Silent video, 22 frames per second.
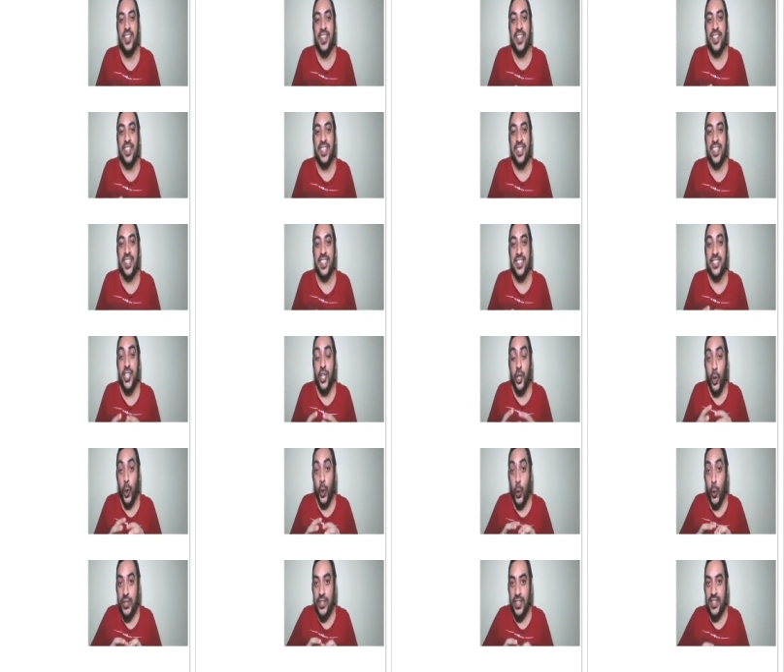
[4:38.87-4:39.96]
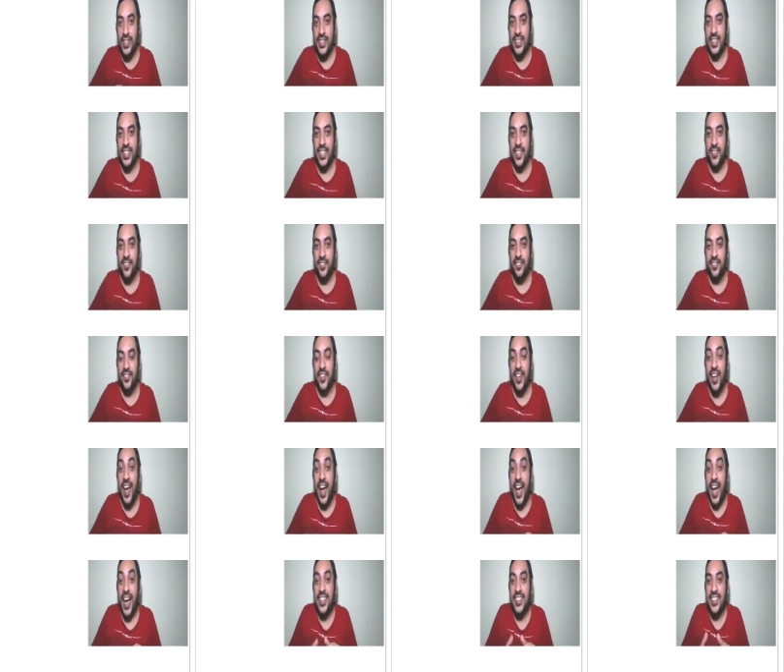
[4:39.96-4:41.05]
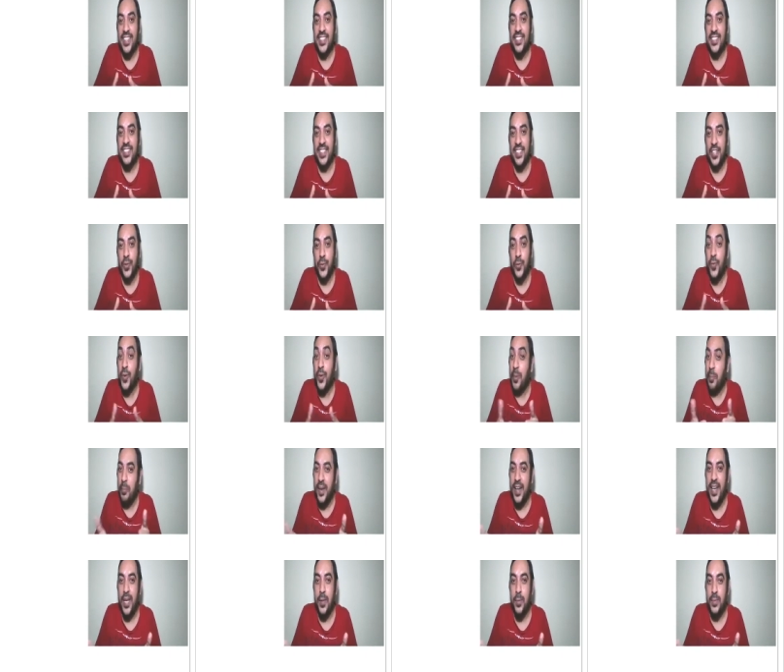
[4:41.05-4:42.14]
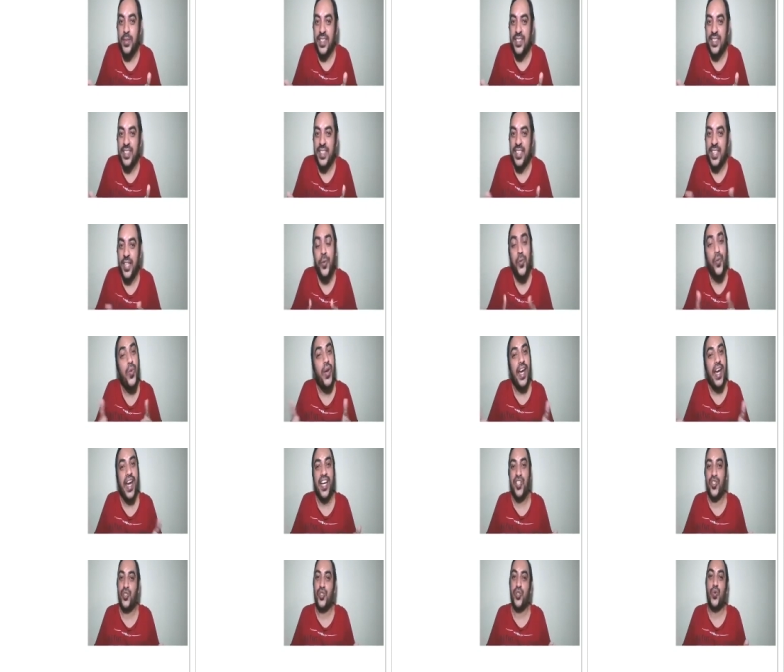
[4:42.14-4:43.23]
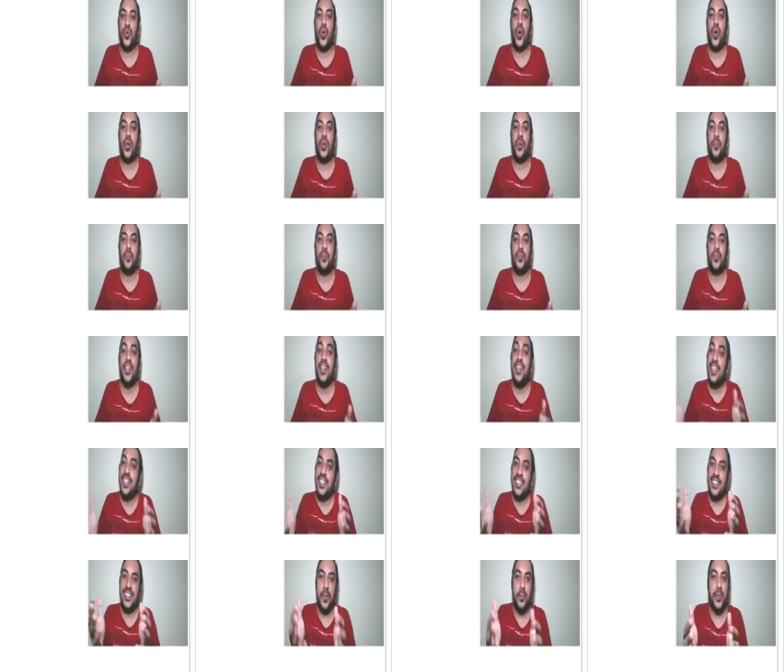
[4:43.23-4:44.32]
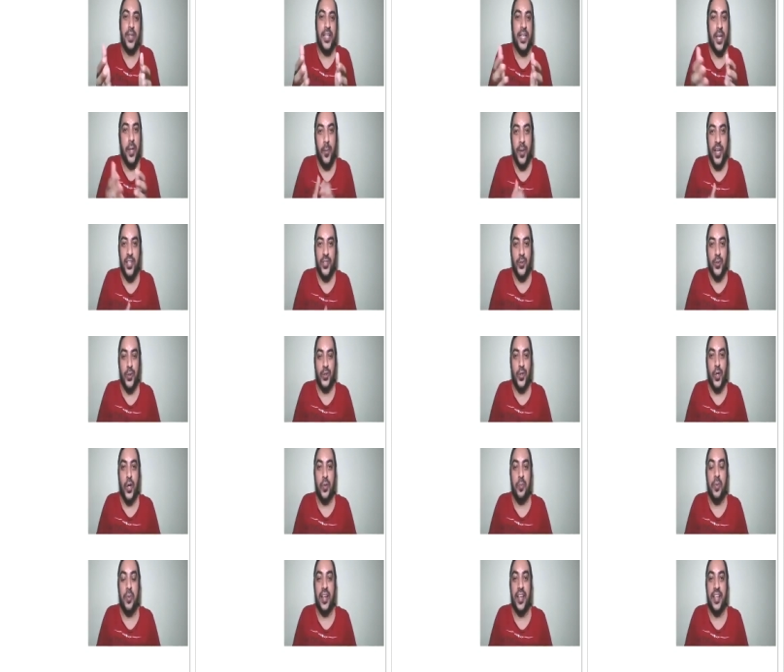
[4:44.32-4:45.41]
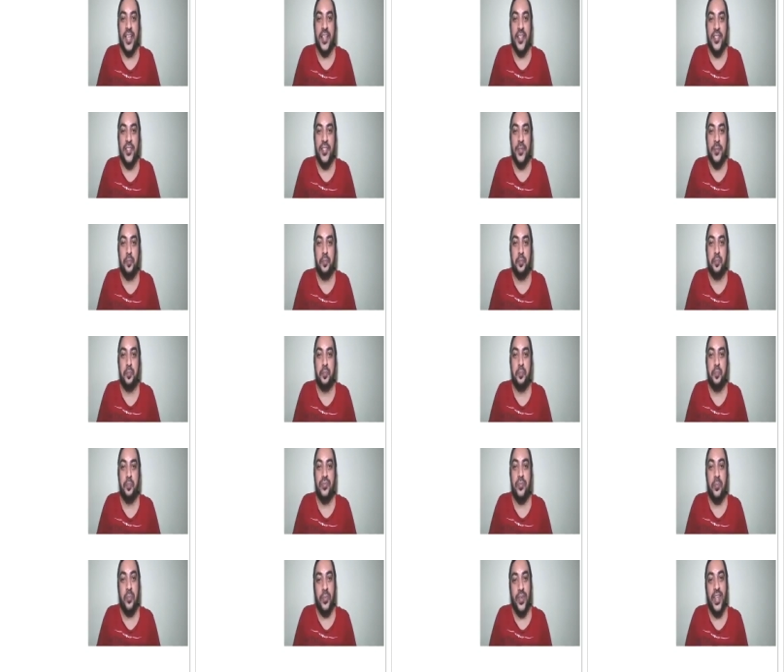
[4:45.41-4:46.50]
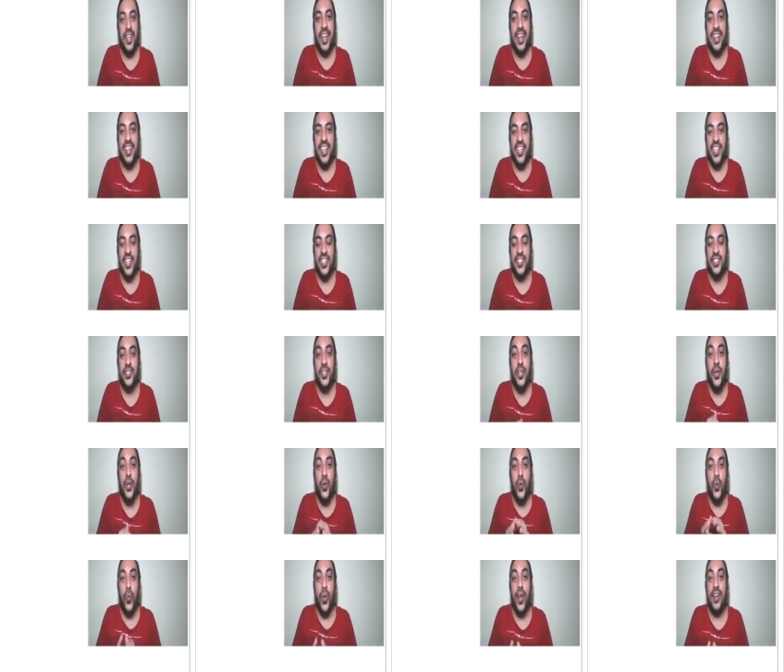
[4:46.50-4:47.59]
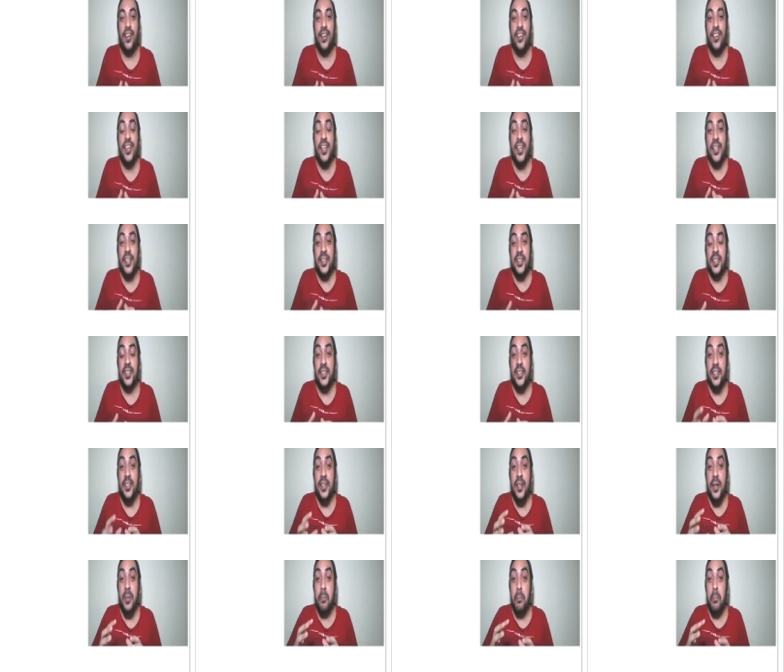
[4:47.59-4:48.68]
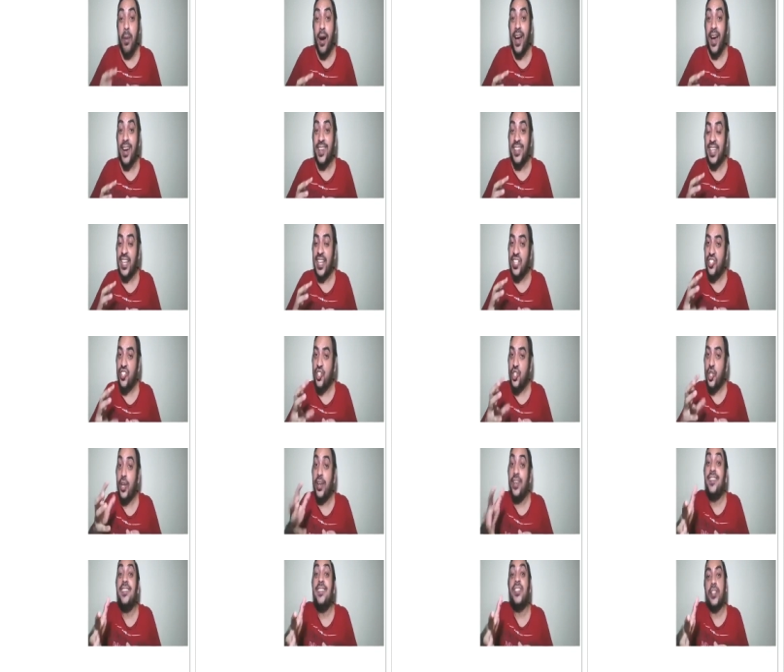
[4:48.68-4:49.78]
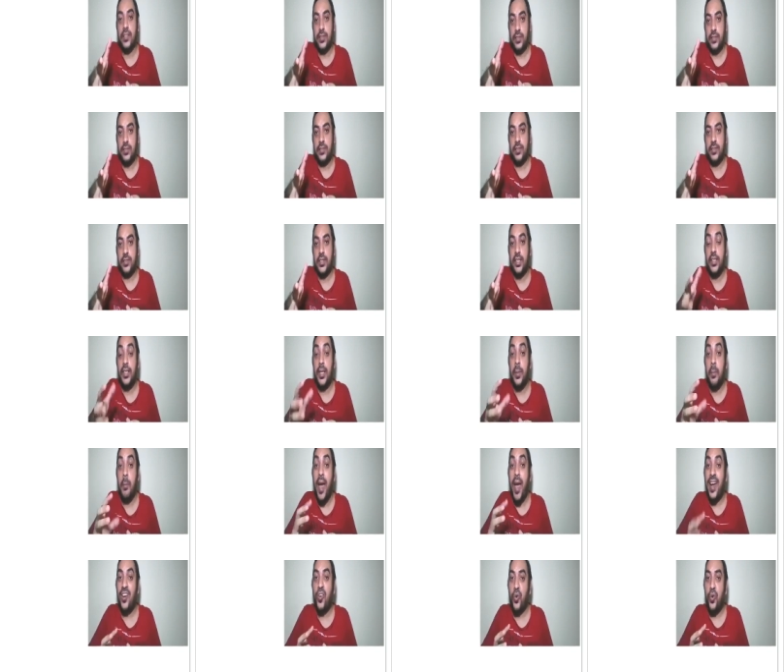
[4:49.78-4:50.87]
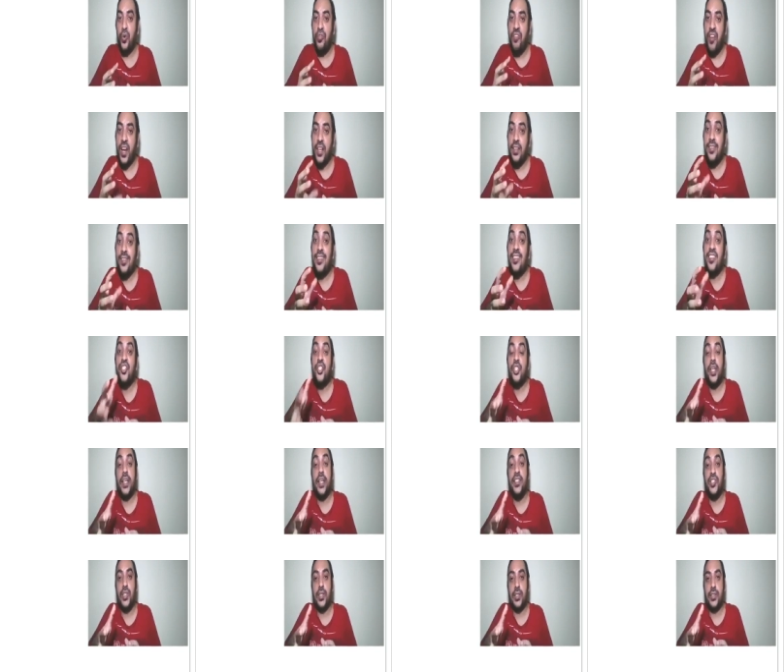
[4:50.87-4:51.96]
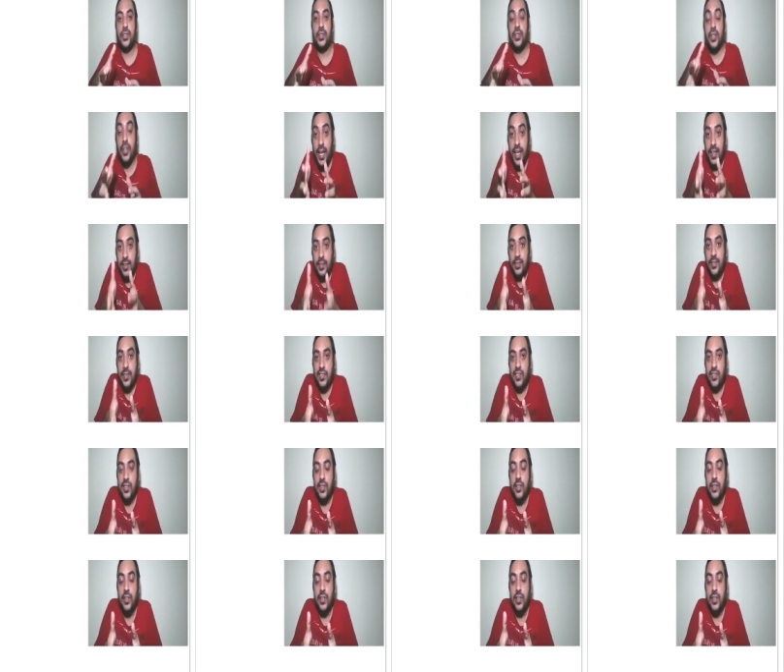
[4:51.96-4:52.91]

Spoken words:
That is low sensitive, high sensitive, medium sensitive, and so on. Same thing applies to stock market, and that is when the market changes, the macro factors changes, like this